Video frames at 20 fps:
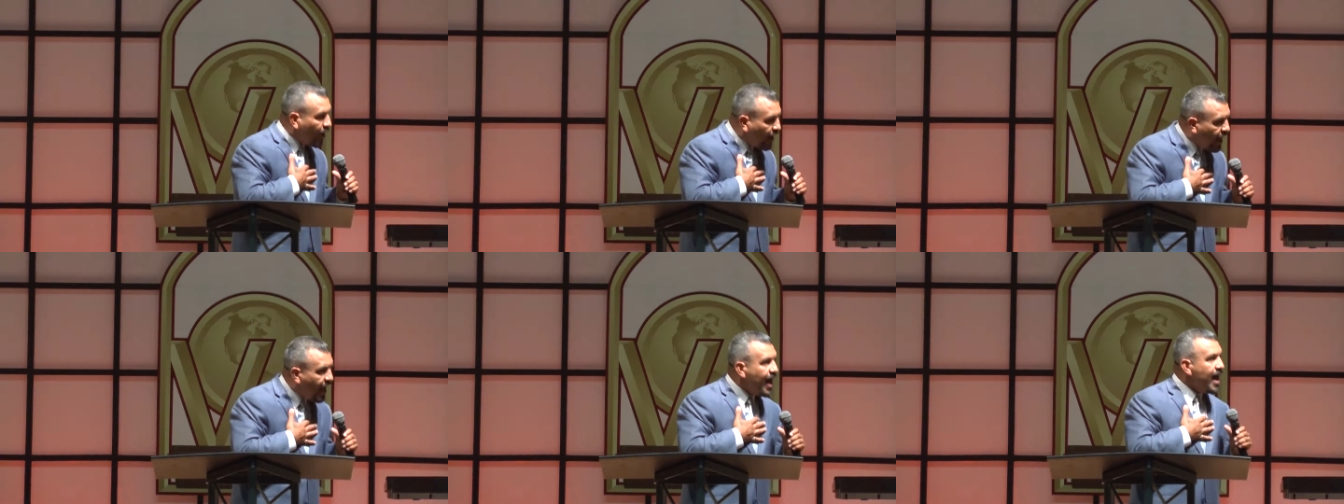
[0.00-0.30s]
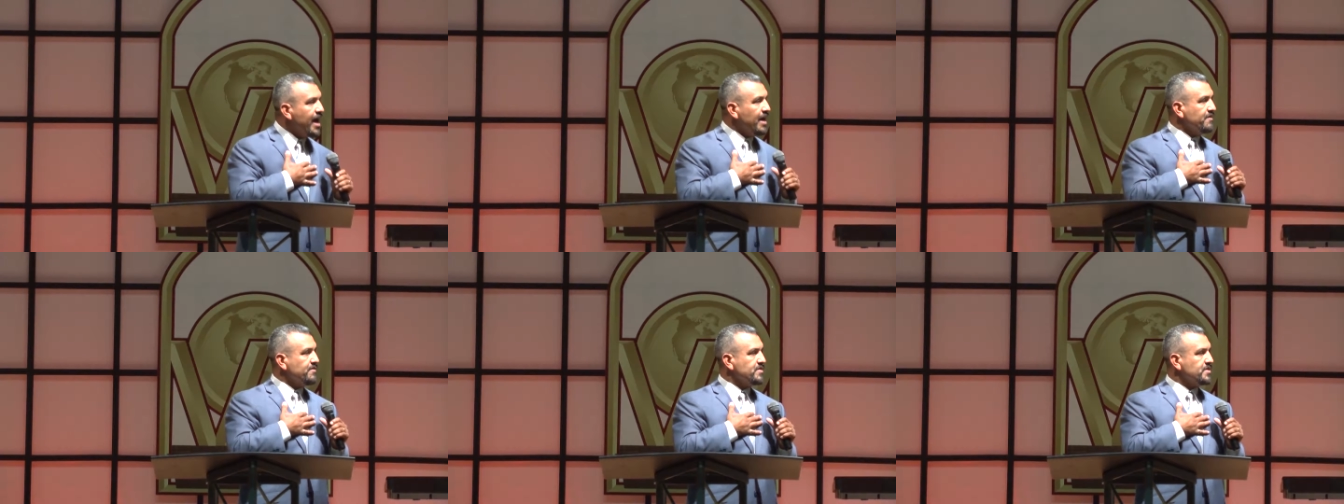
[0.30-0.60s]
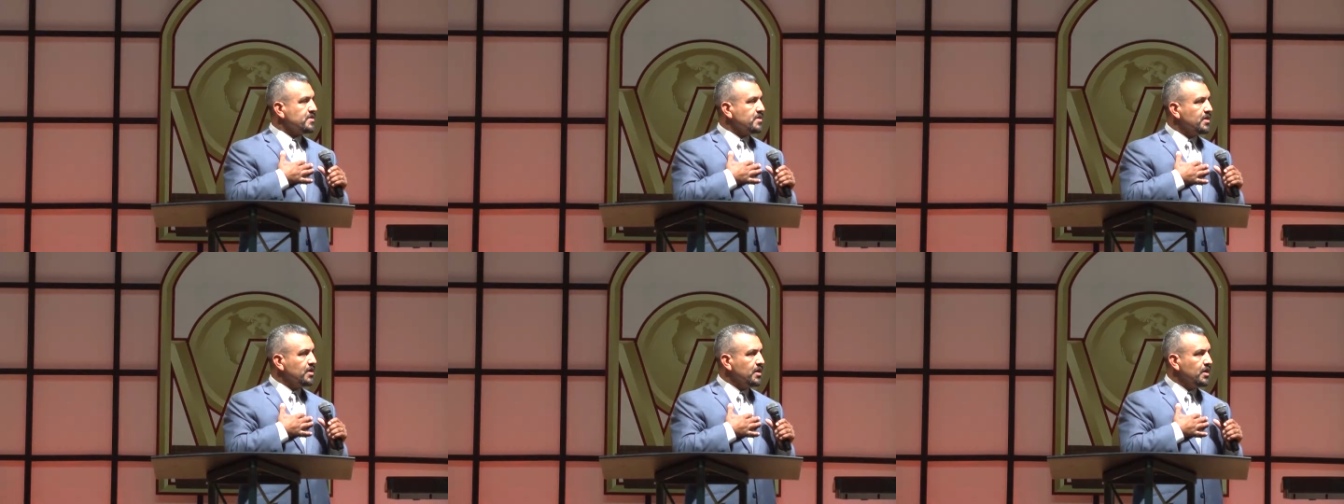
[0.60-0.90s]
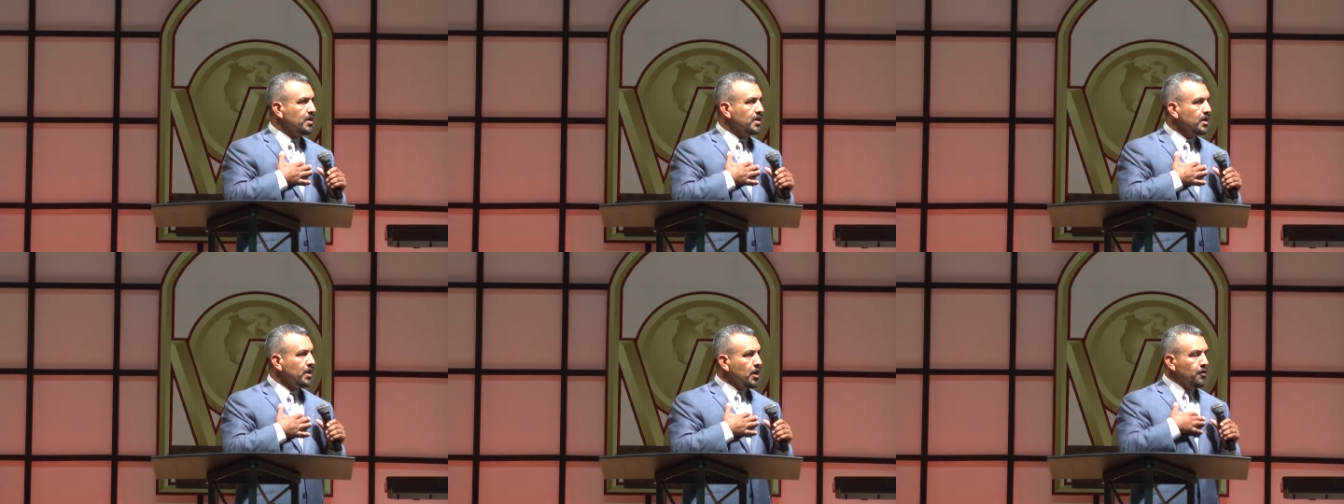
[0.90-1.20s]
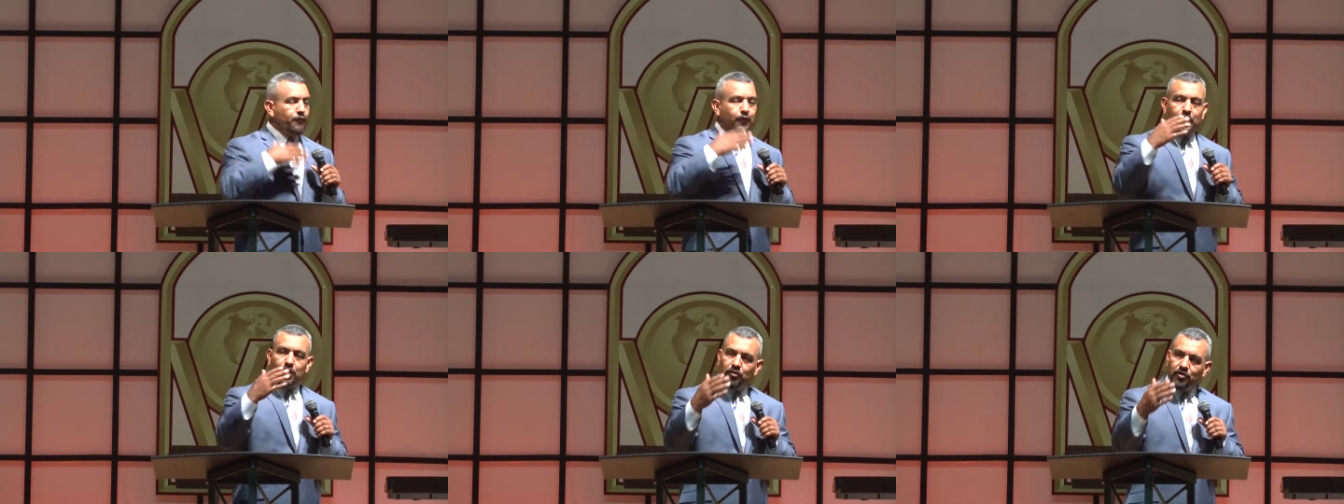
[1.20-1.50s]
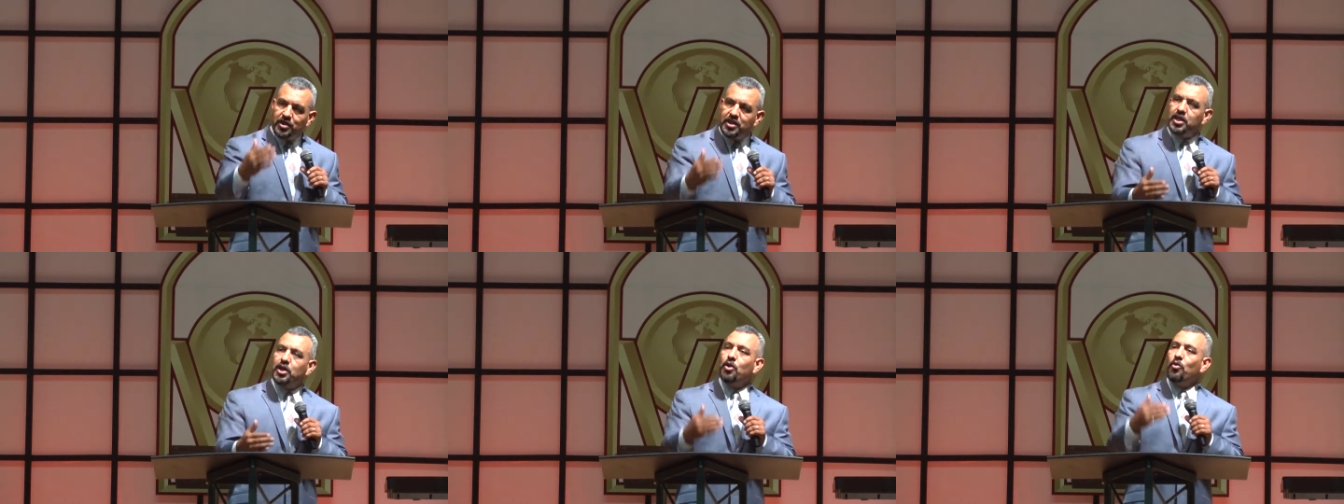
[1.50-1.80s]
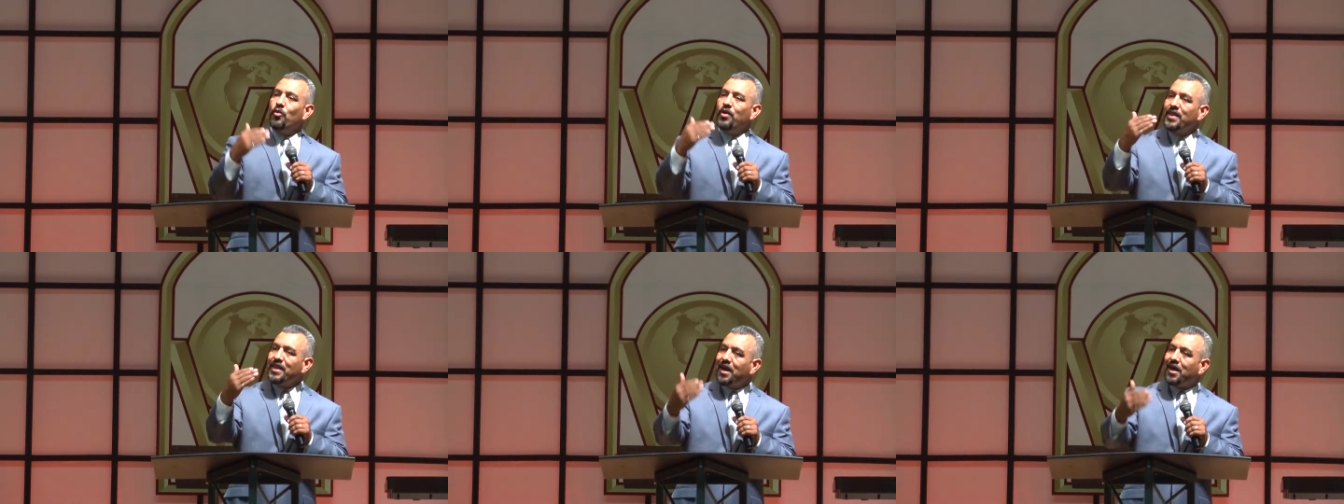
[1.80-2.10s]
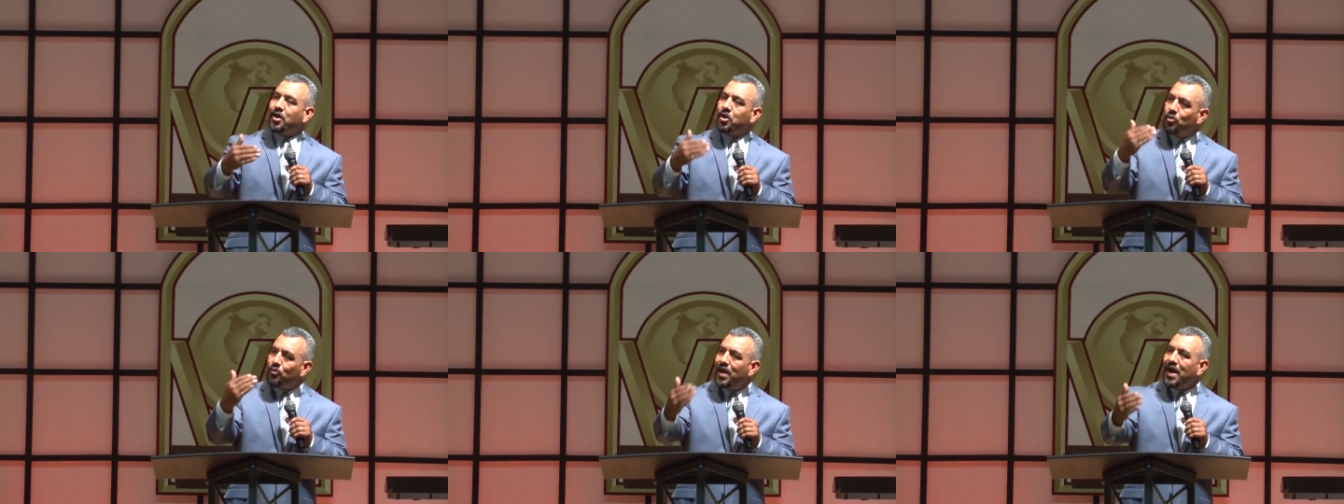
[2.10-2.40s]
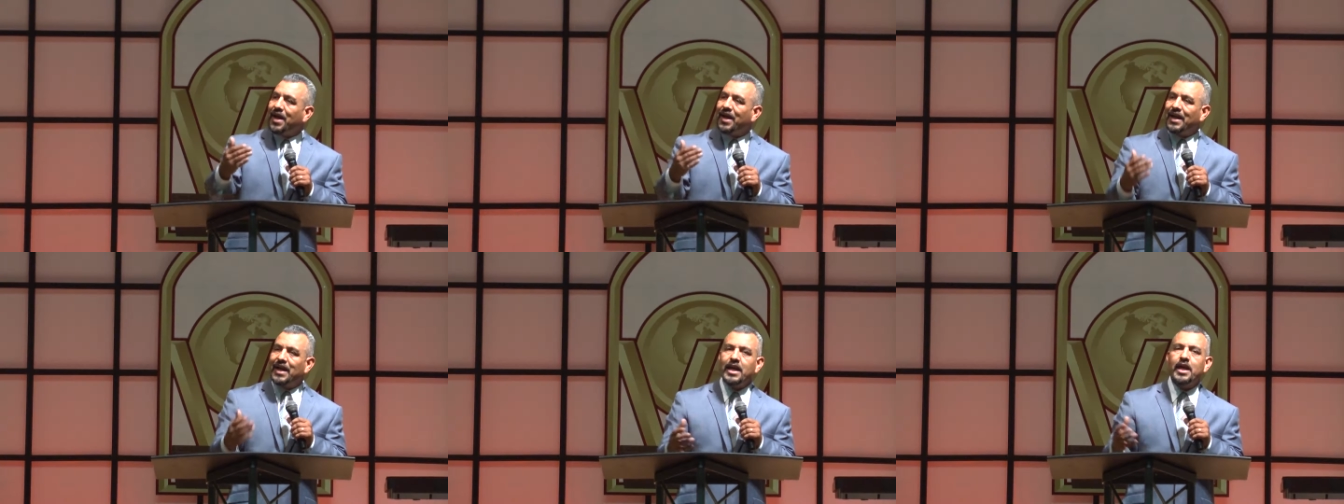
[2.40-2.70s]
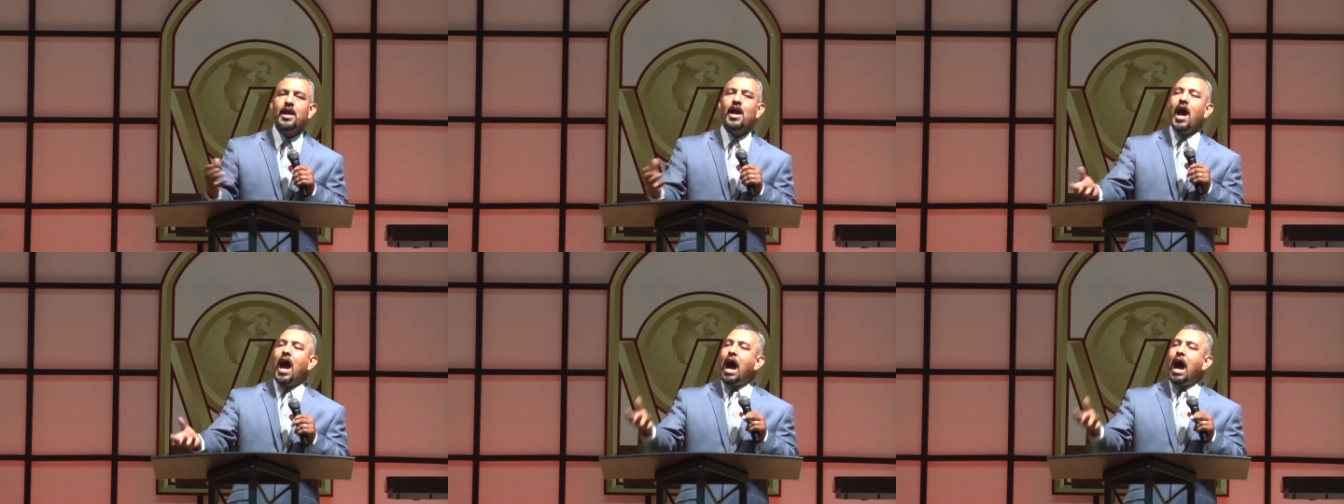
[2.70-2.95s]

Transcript: our lives. If we don't deal with that correctly,